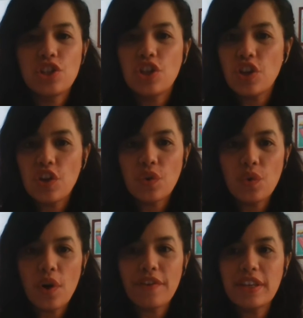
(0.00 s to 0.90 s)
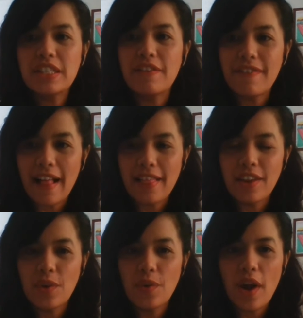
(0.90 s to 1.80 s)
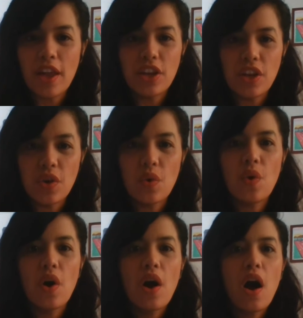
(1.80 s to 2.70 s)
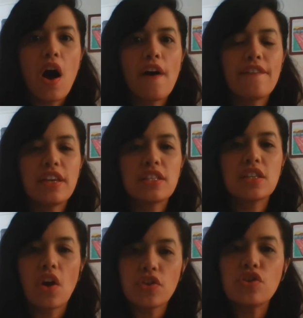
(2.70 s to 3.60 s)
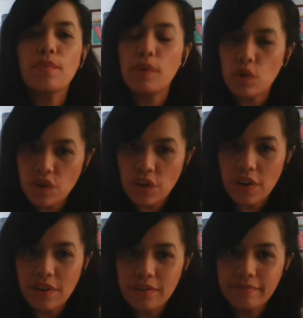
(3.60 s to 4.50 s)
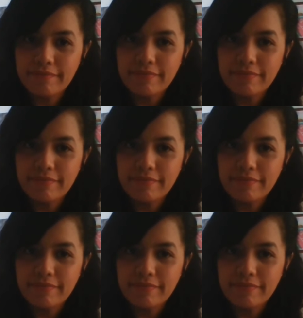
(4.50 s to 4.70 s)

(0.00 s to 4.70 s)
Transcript: knew of his value and knew of his contribution